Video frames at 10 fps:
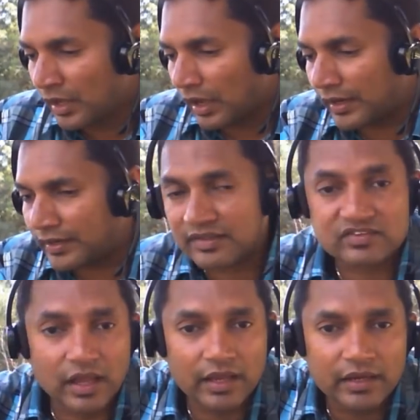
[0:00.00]
I
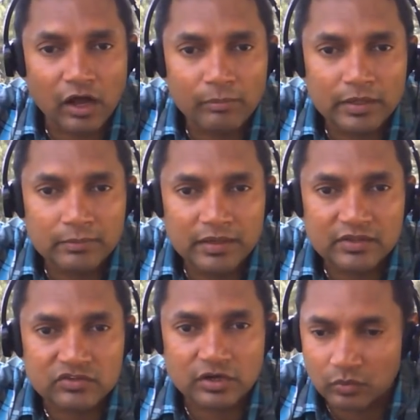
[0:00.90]
decide how many
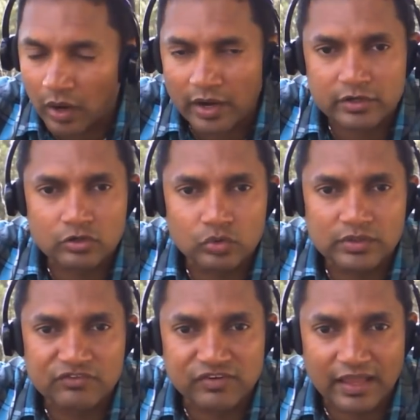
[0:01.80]
minutes required to do
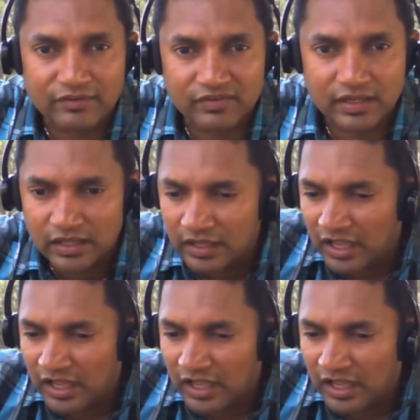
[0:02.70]
the flywheel,